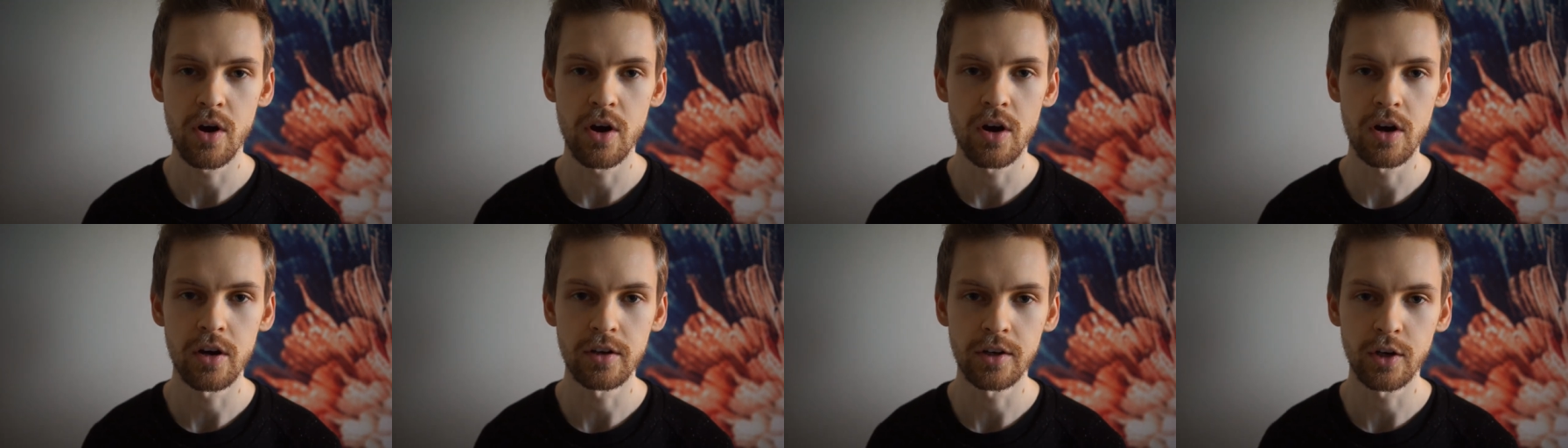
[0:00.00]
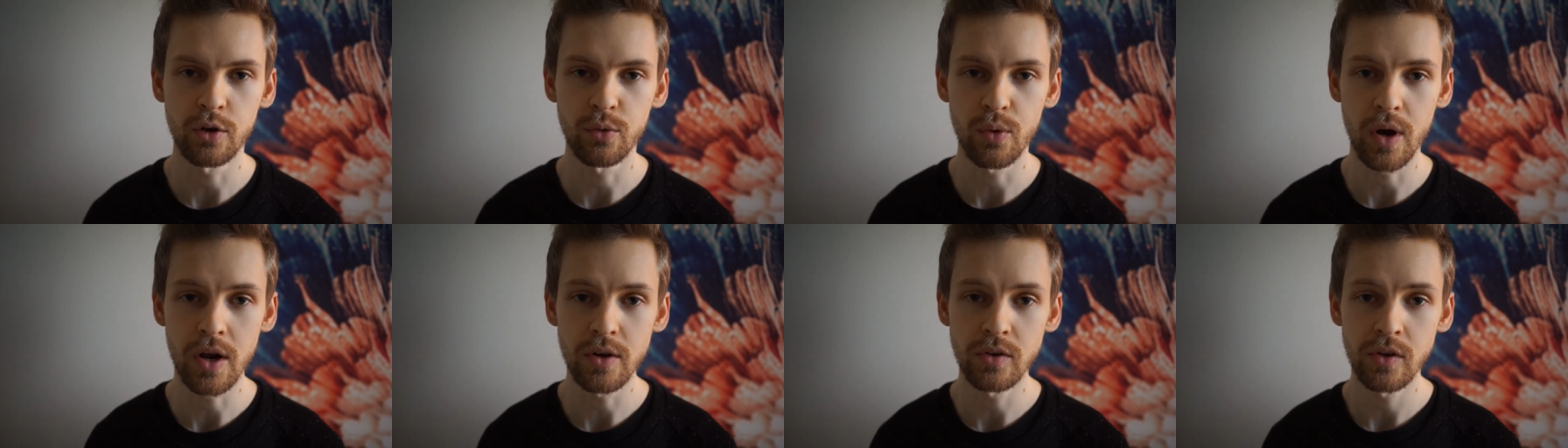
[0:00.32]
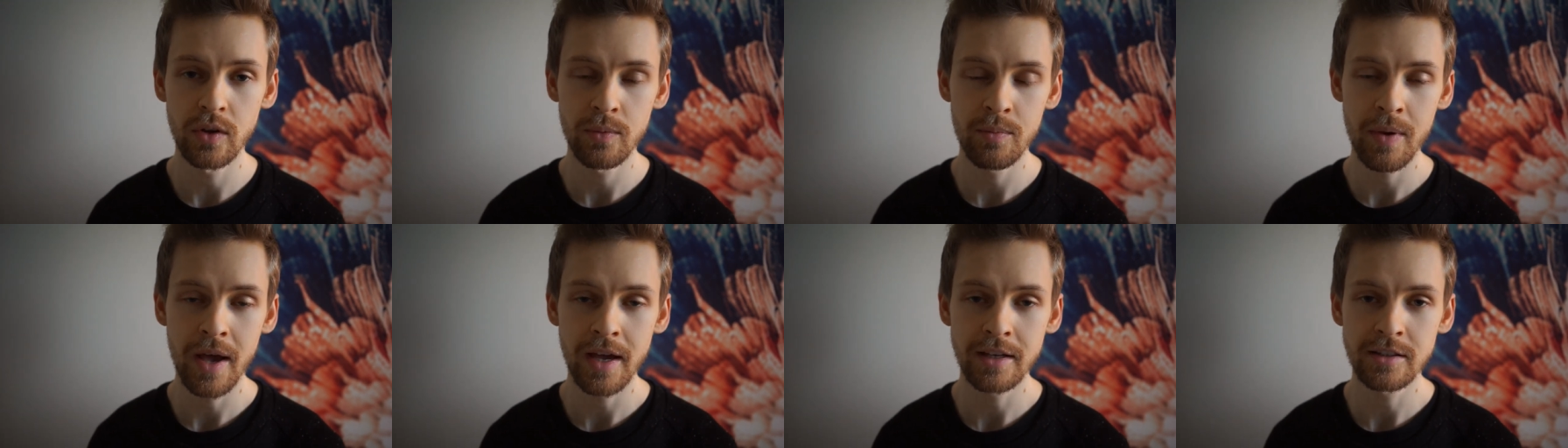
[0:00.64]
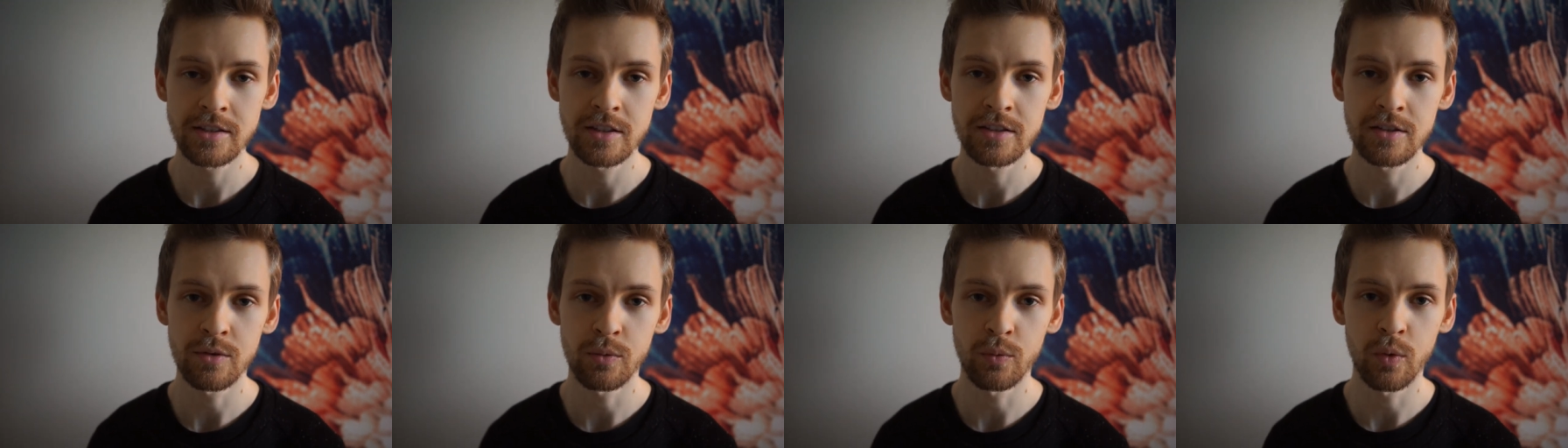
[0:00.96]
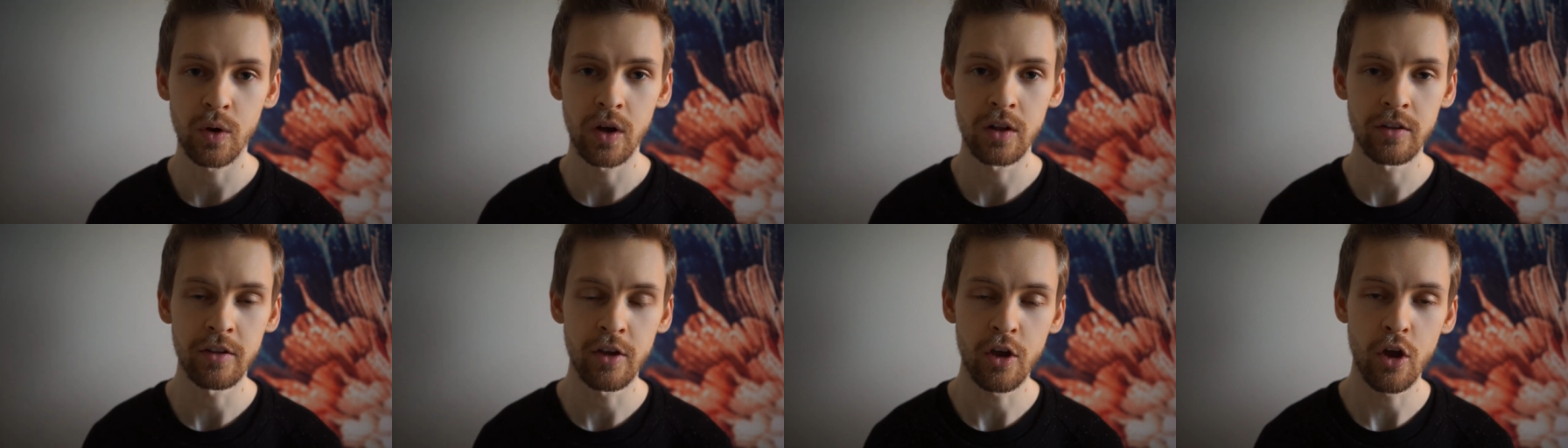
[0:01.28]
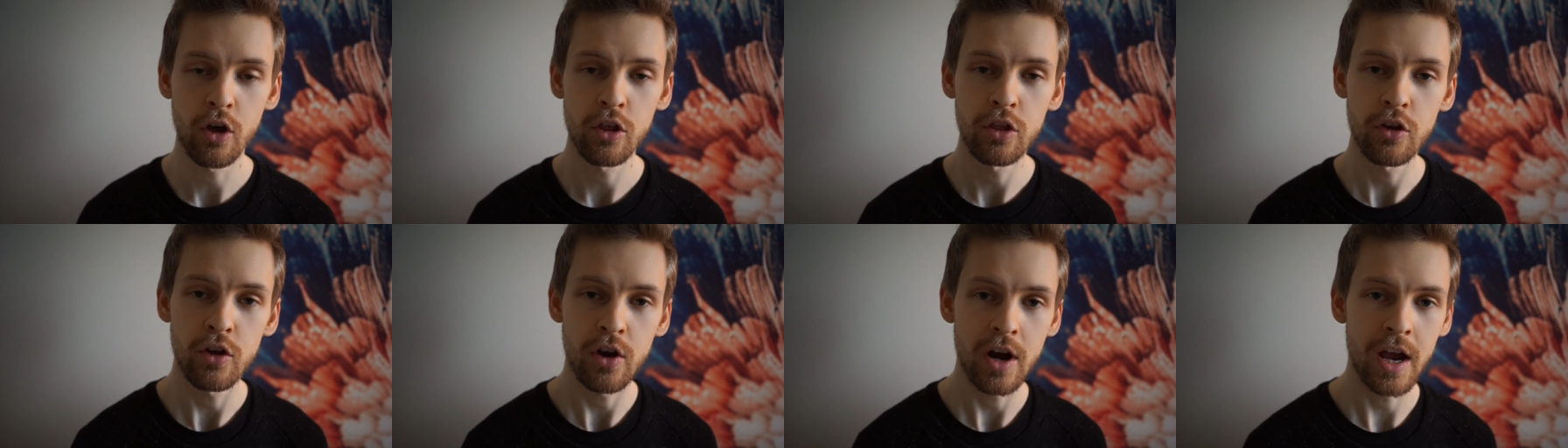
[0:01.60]
on grounding mats while the
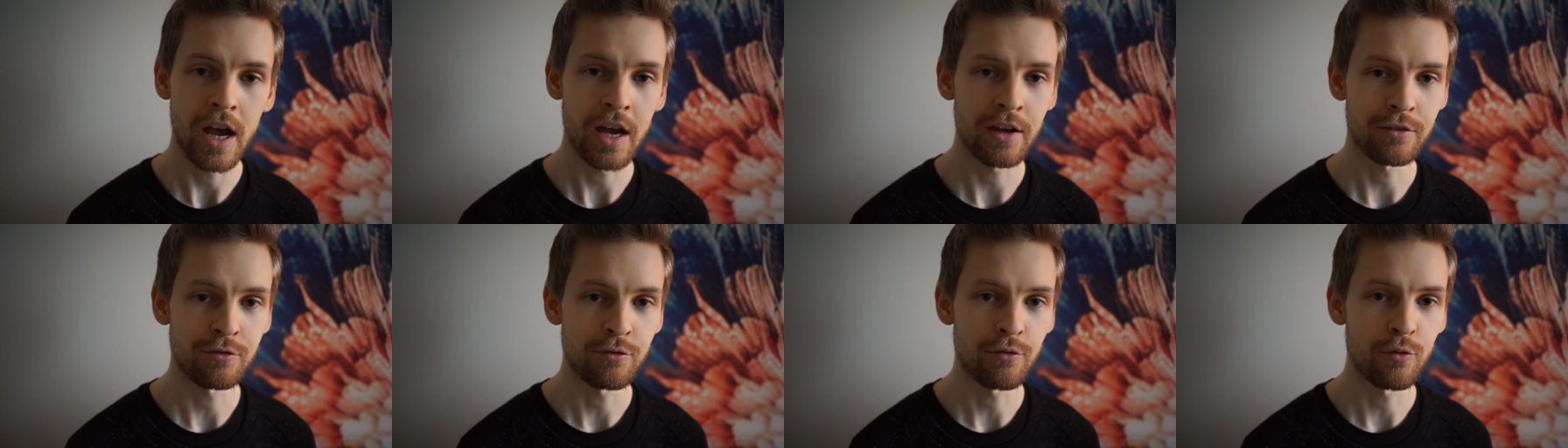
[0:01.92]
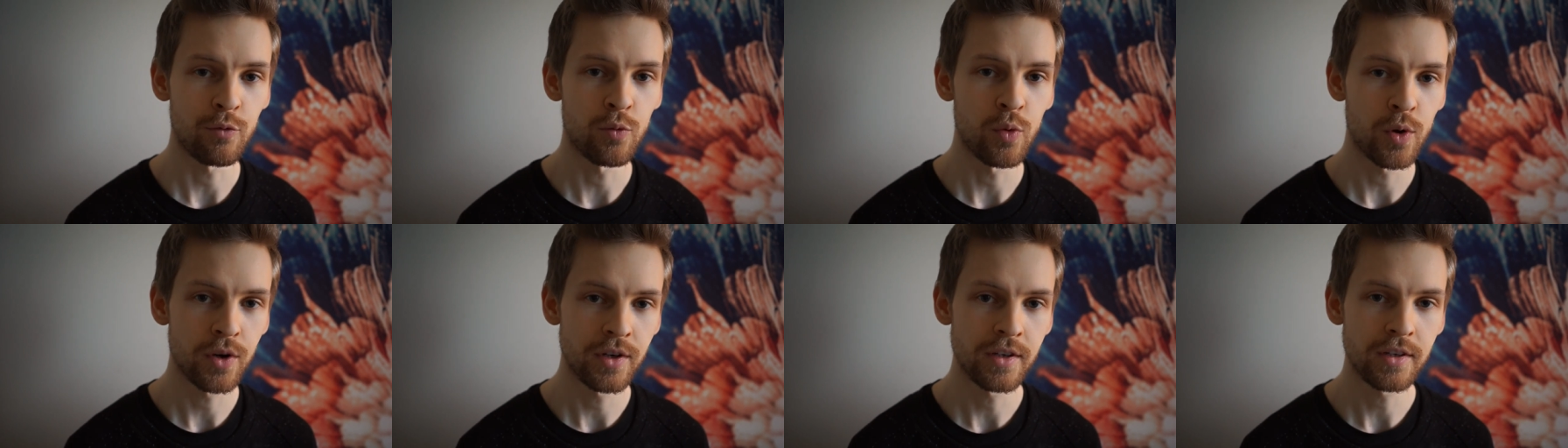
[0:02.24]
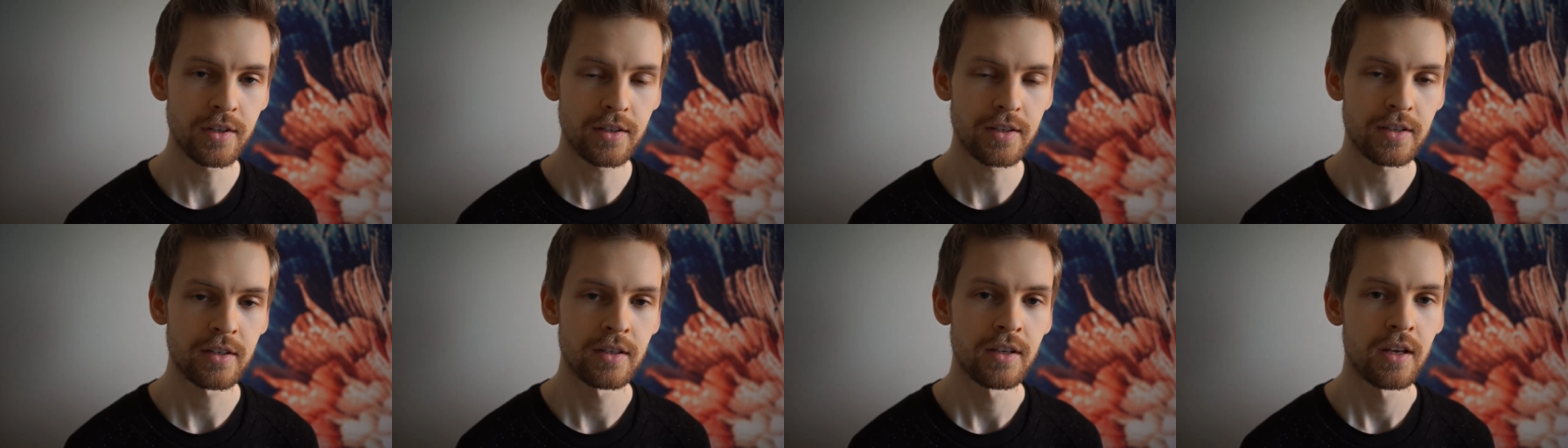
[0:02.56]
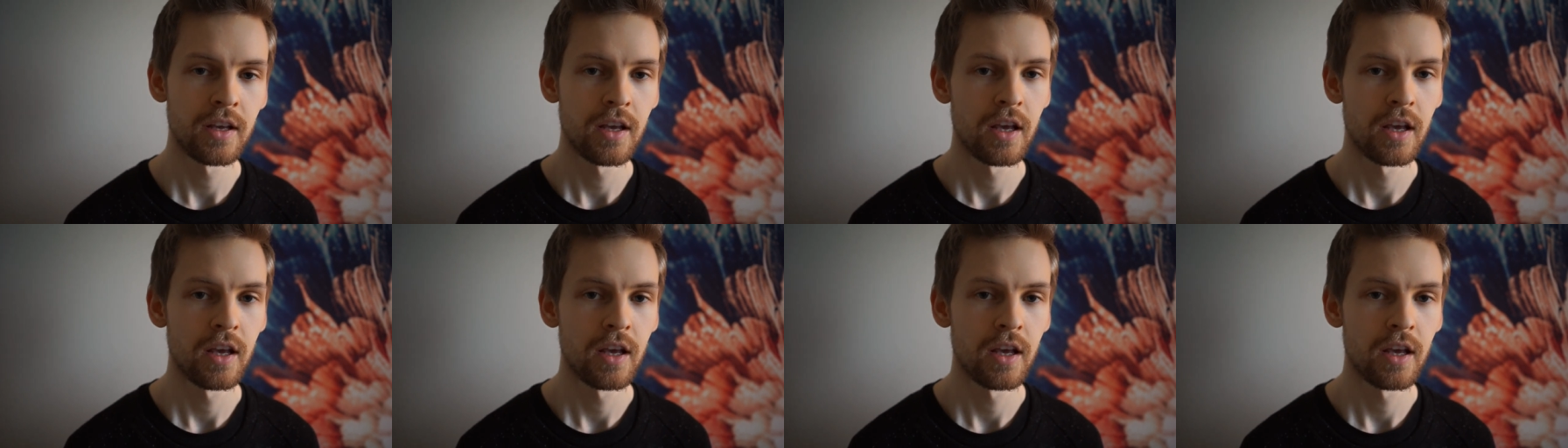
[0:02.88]
other half wouldn't,